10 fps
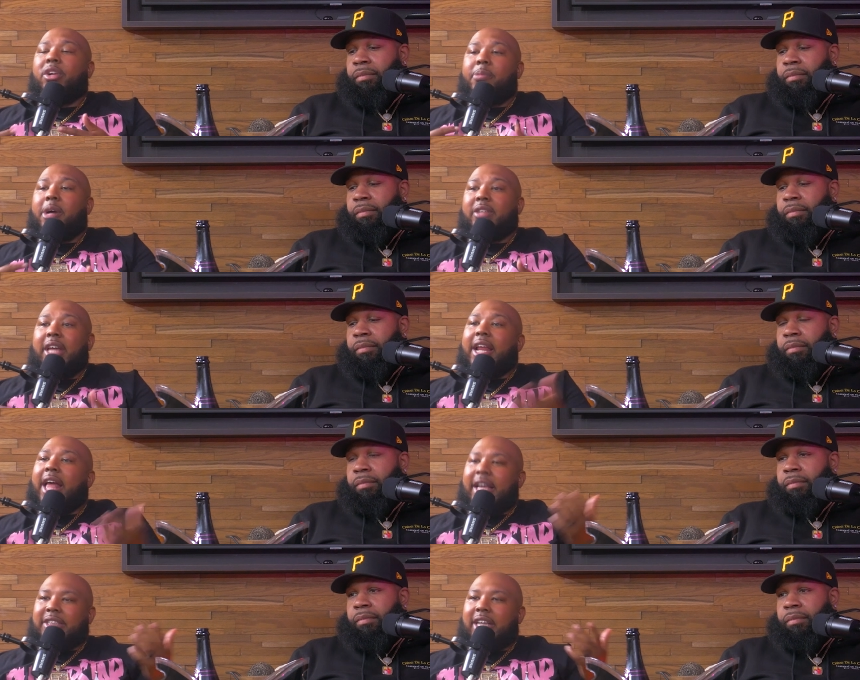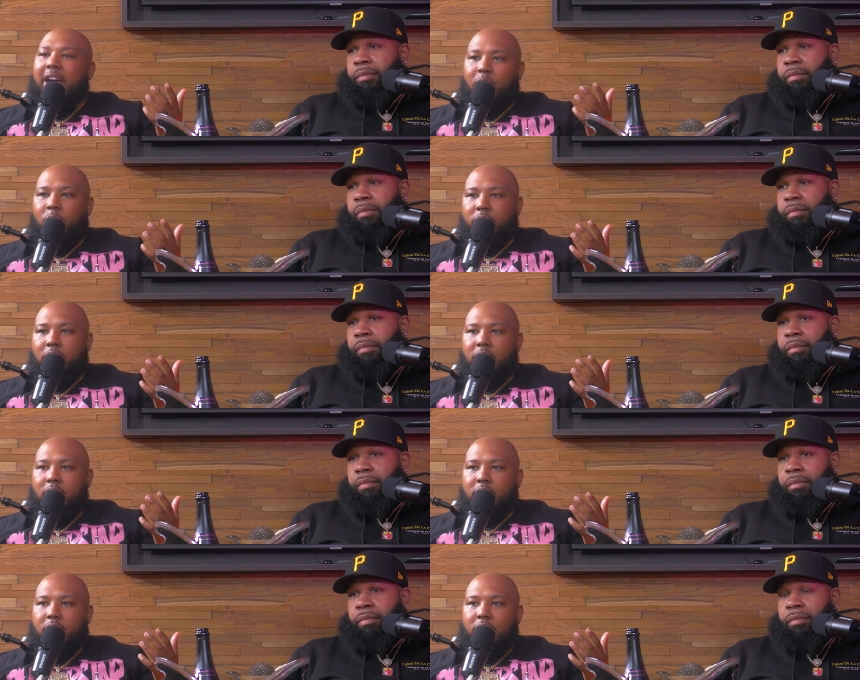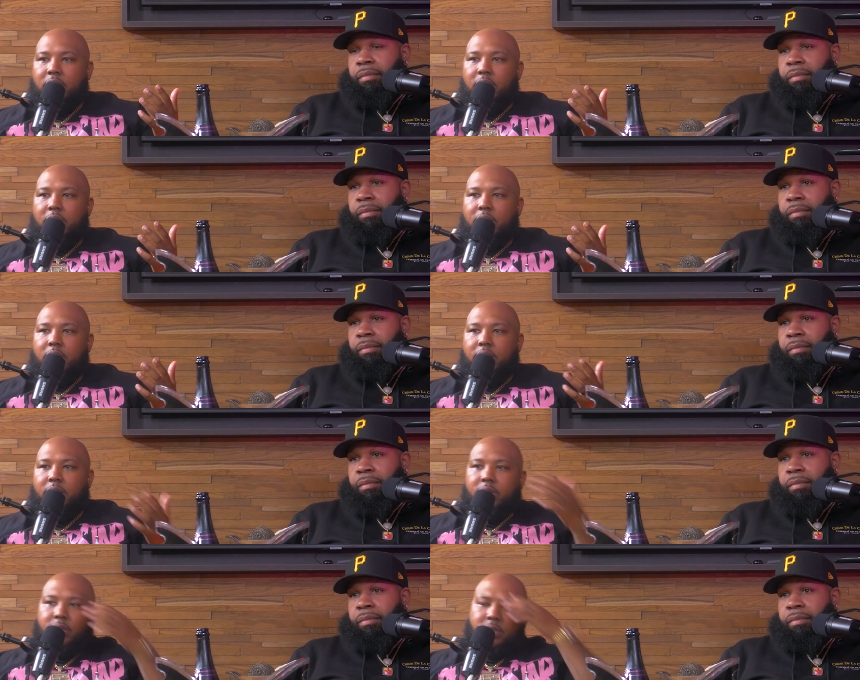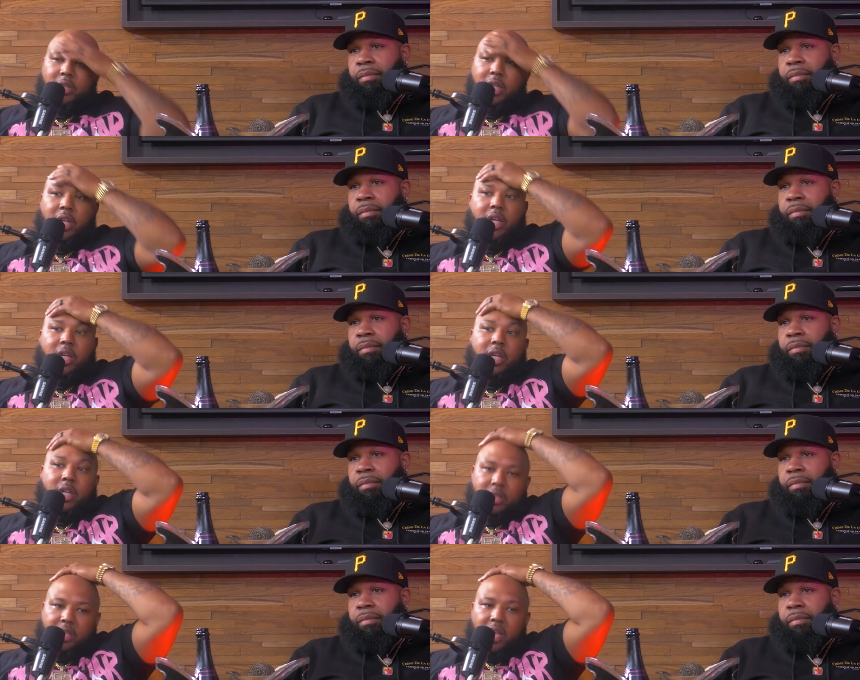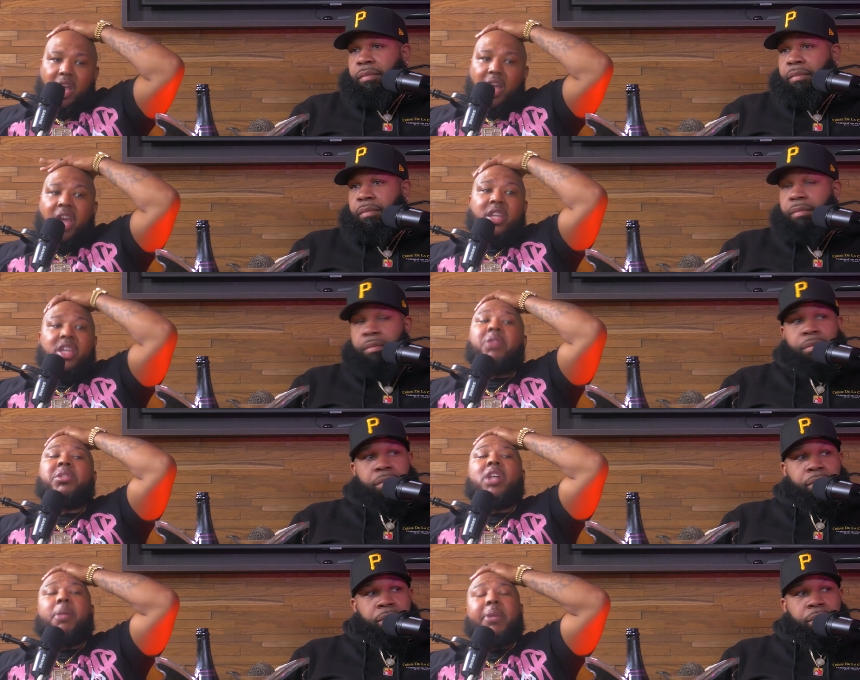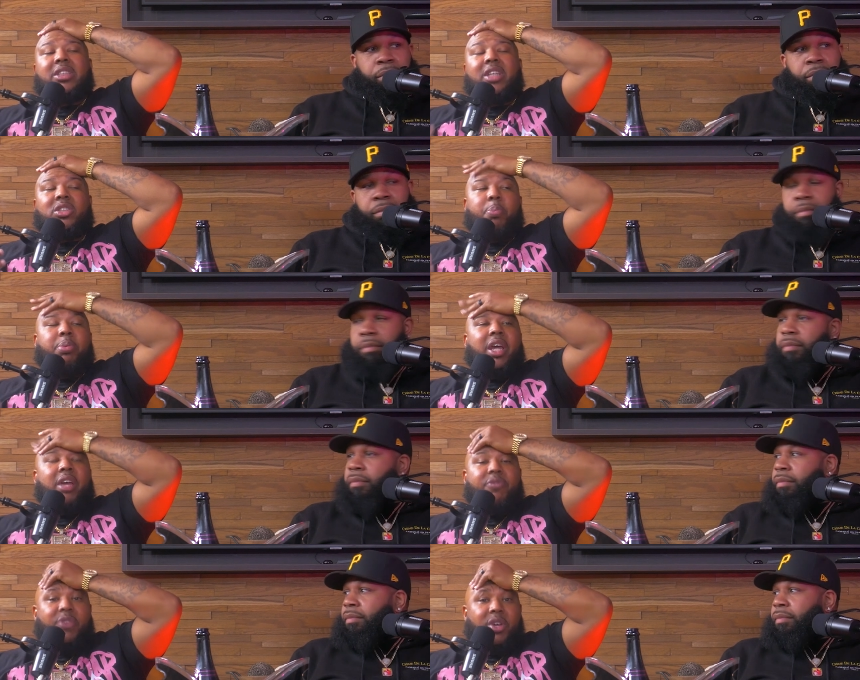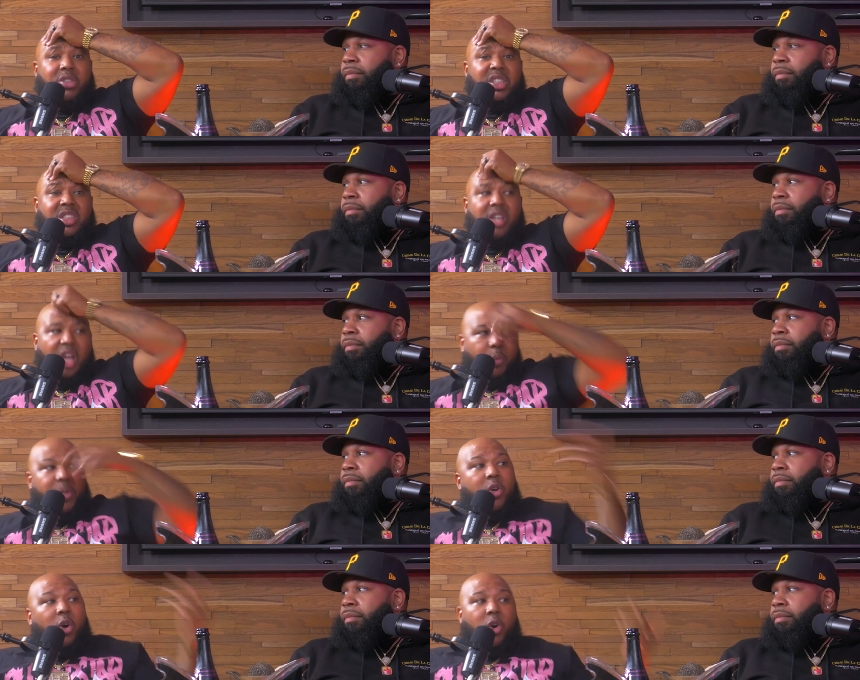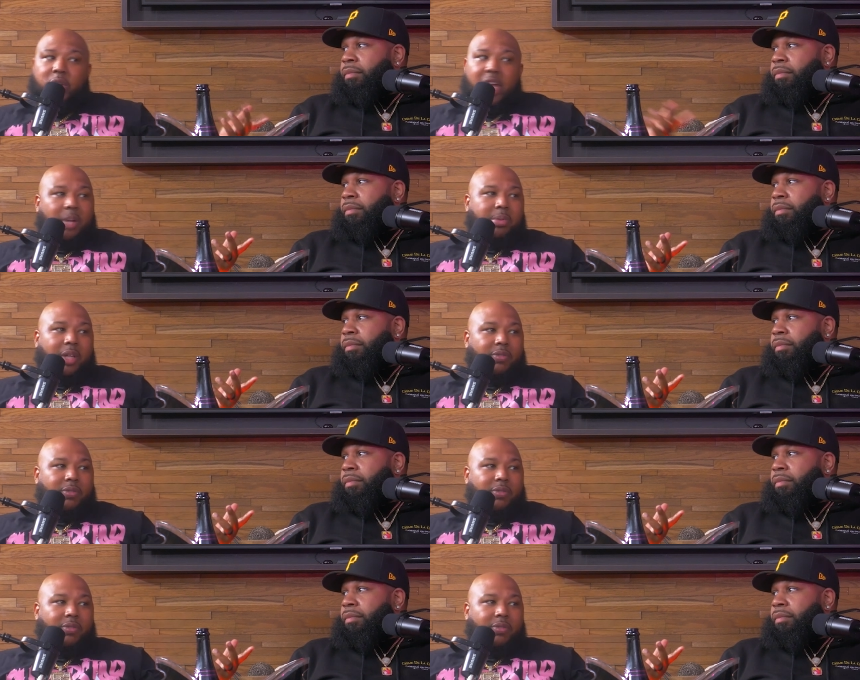Speaker 1: learned about that as I got older. Piscataway's more Plainfield and shit. Yeah, yeah, exactly. Yeah. I was about to get and to yeah, that. So I was about to say, You're so right. Plainfield is, we know it go down in